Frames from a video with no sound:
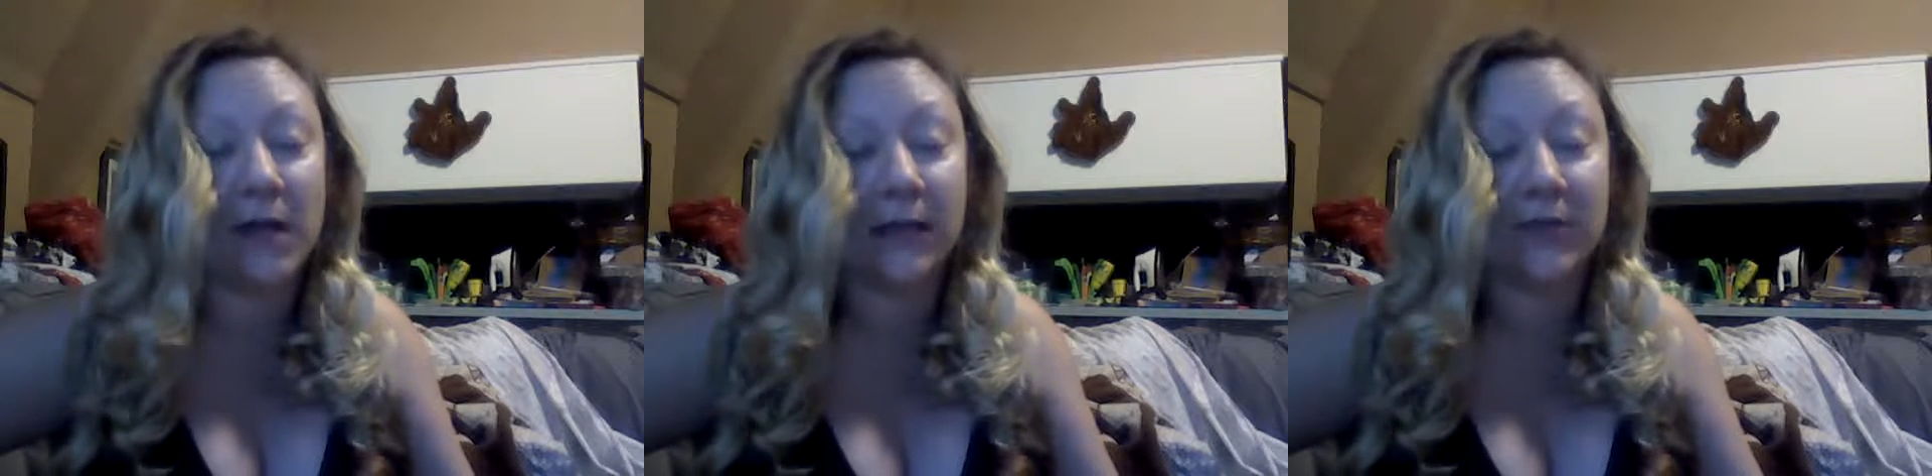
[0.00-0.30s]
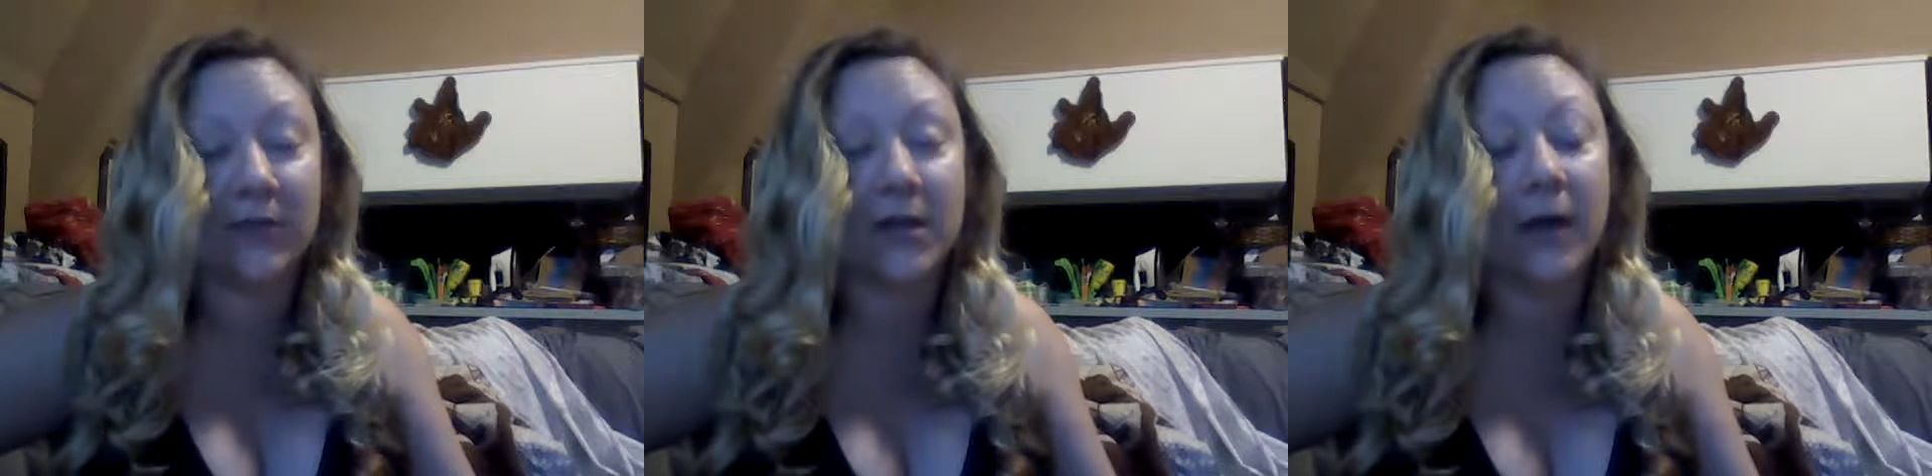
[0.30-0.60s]

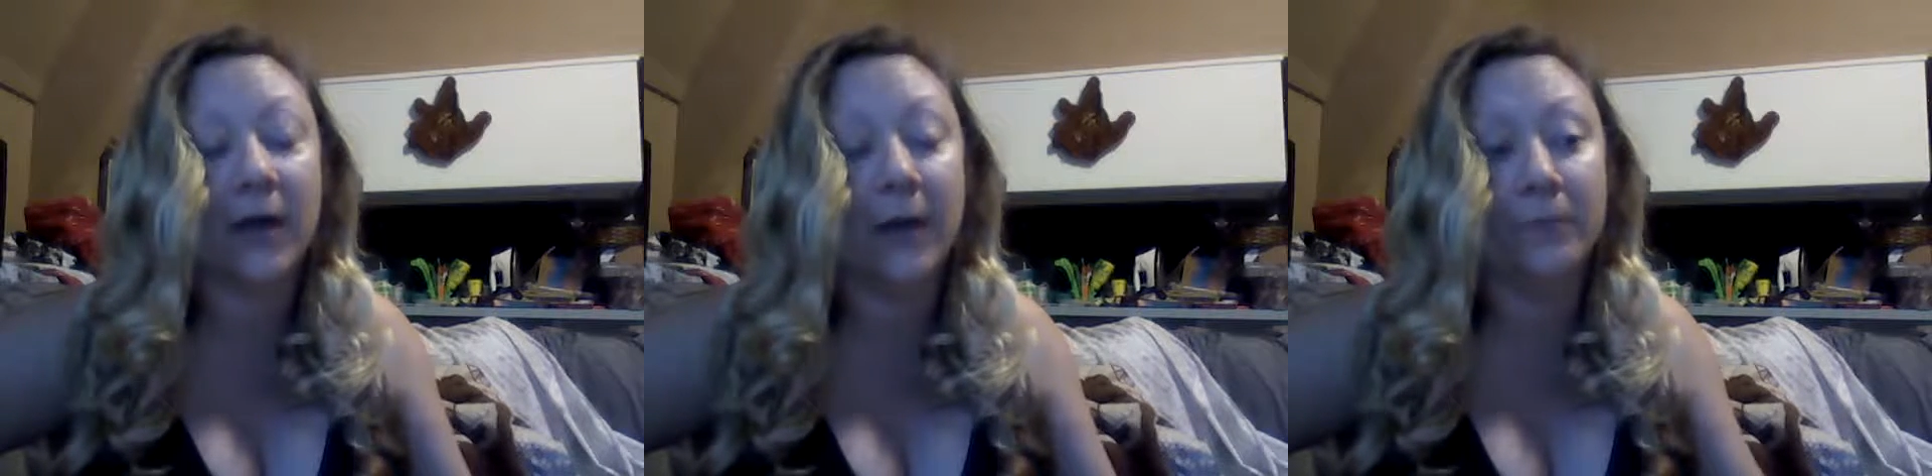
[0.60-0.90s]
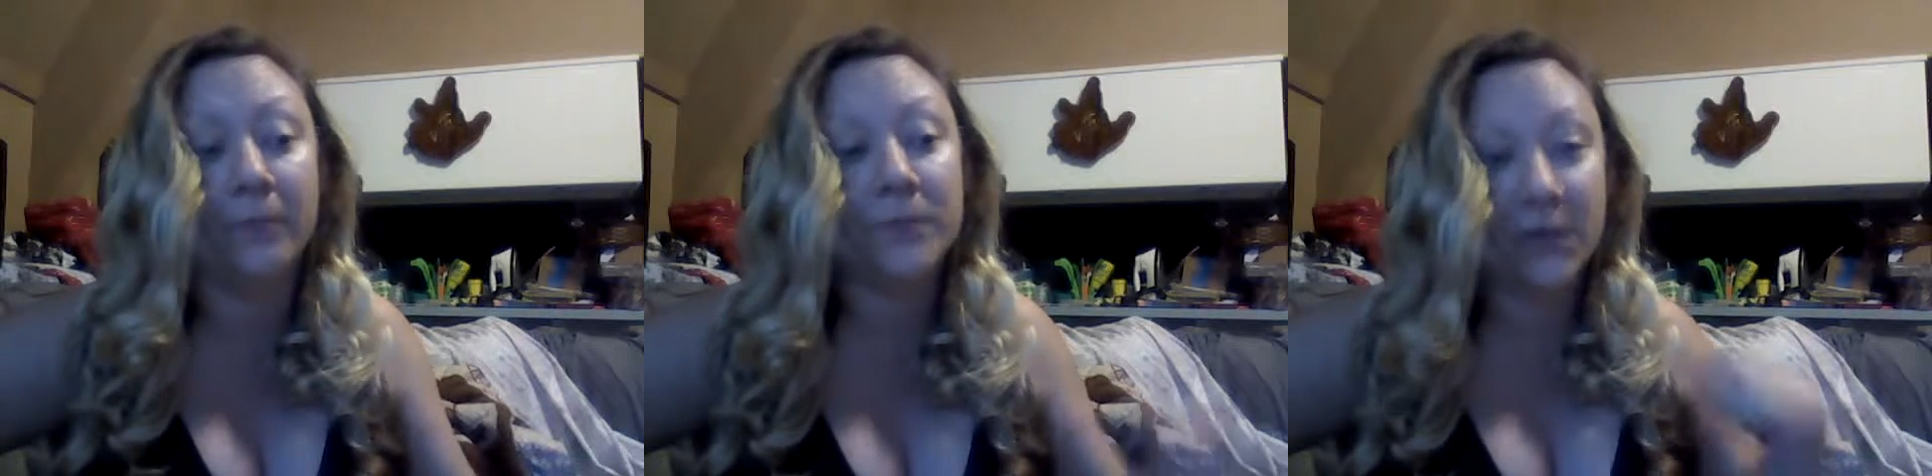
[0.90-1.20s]
electric.
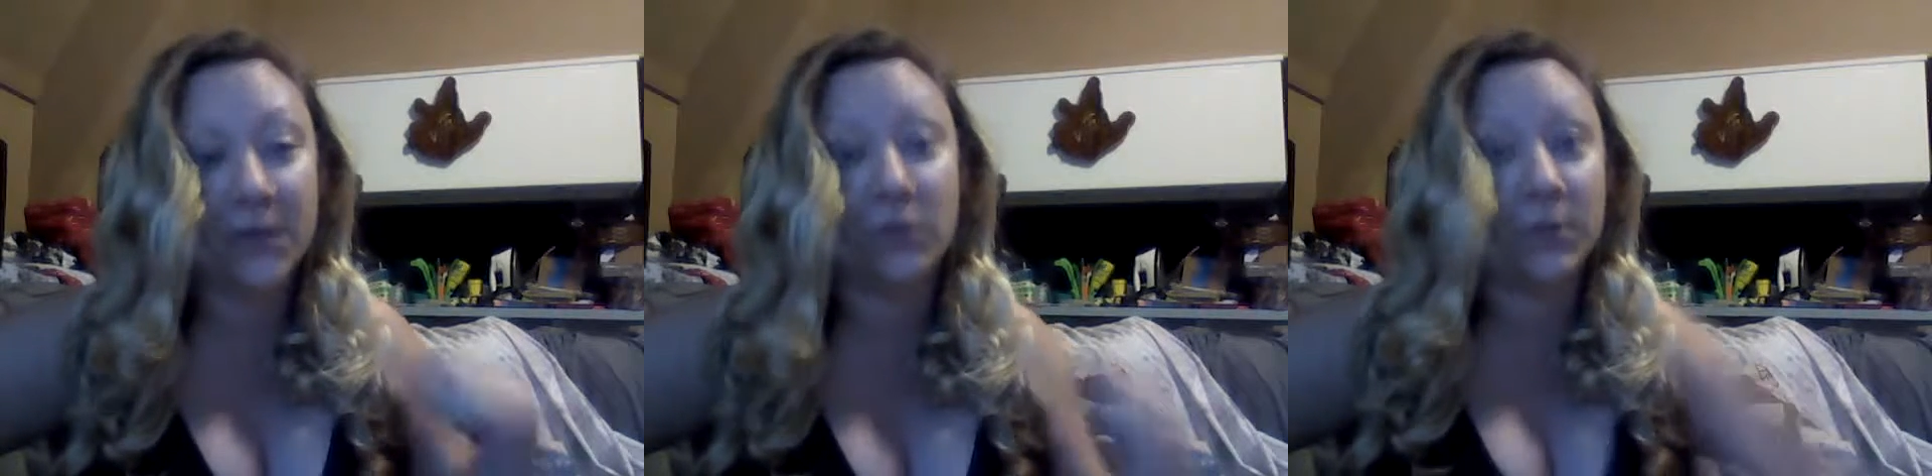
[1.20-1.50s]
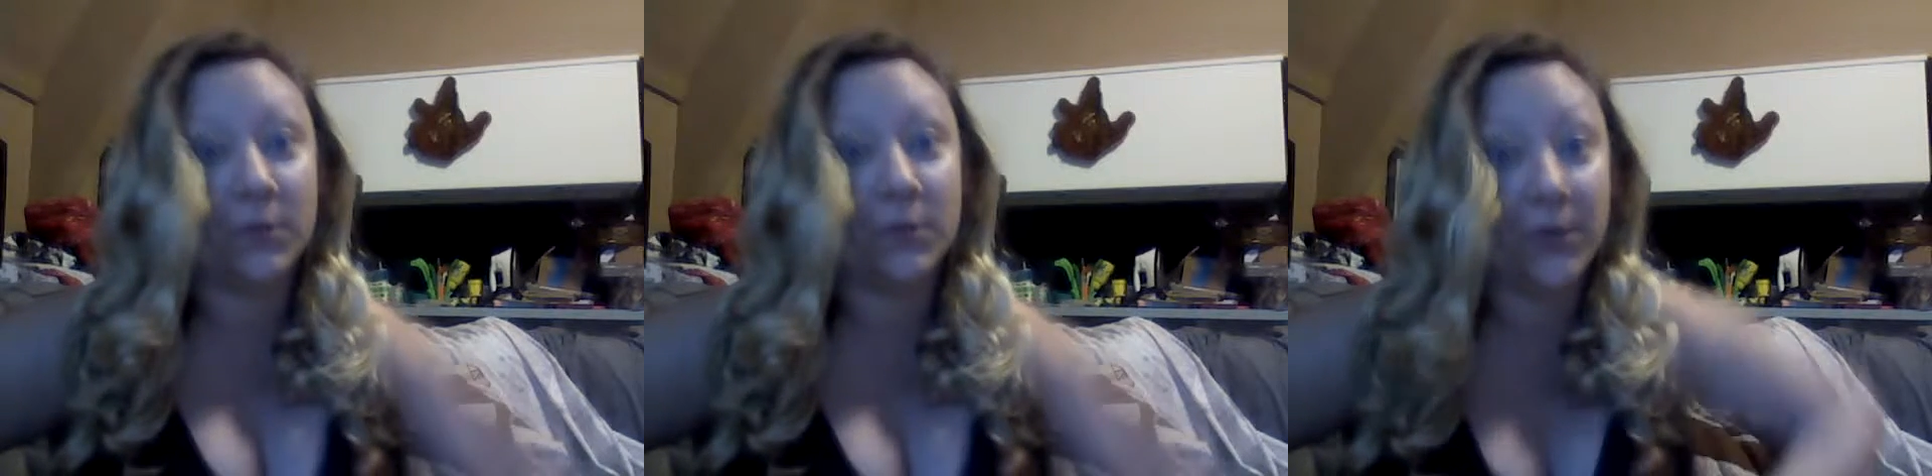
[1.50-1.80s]
You
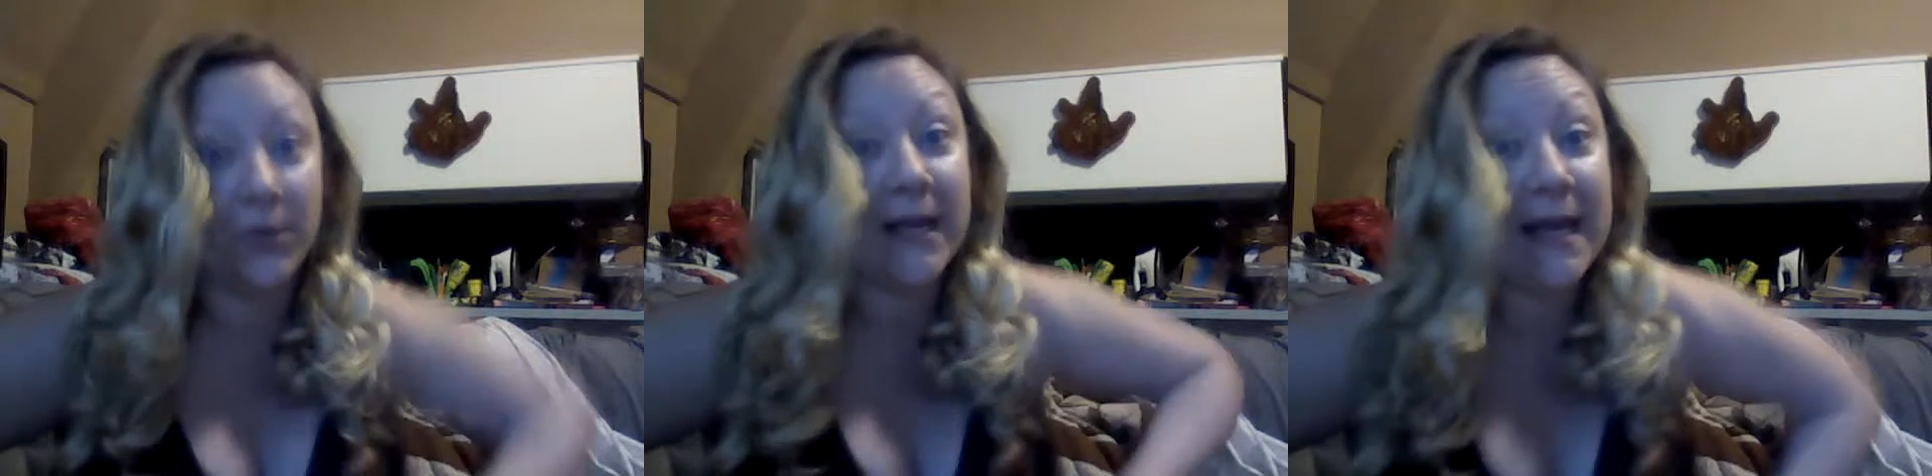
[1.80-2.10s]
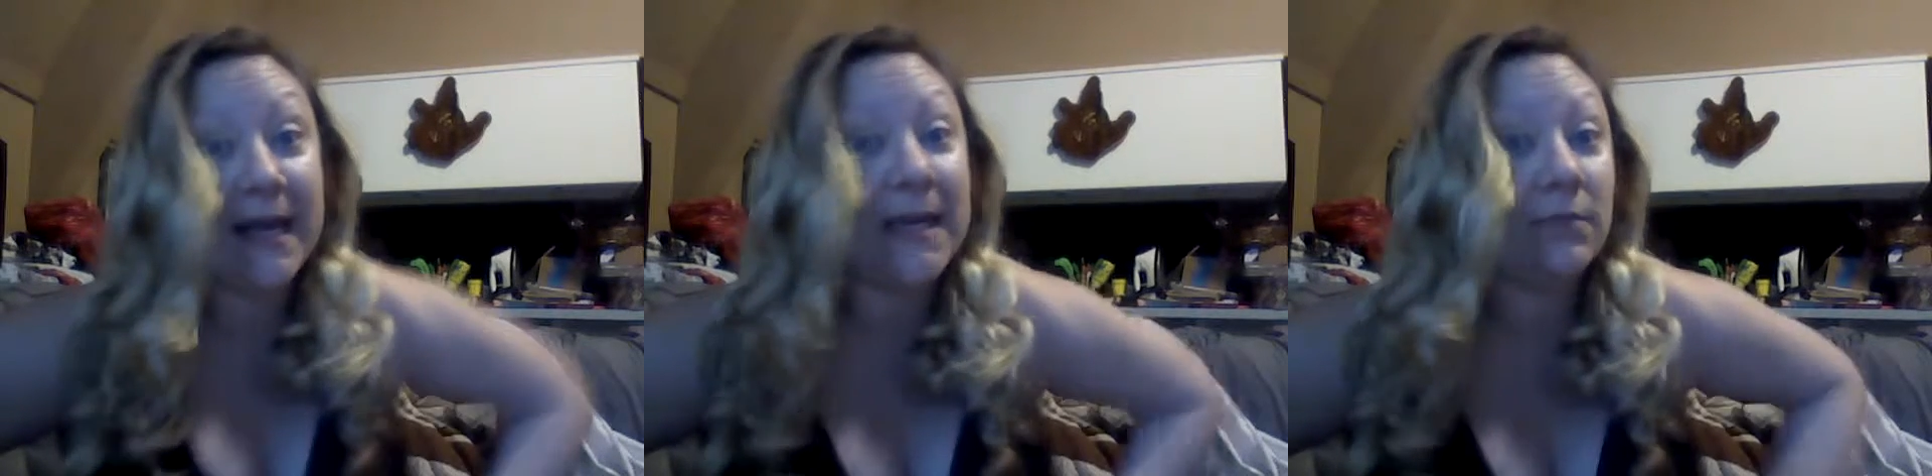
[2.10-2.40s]
would put it
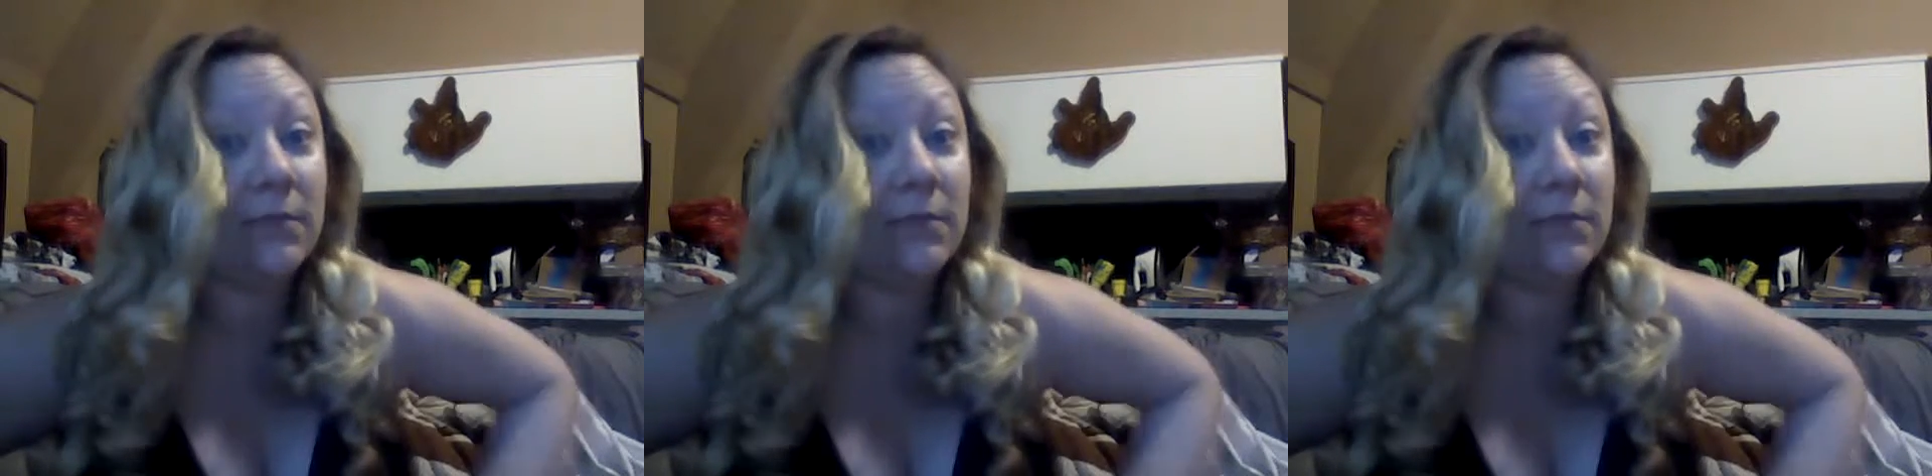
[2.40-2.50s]
in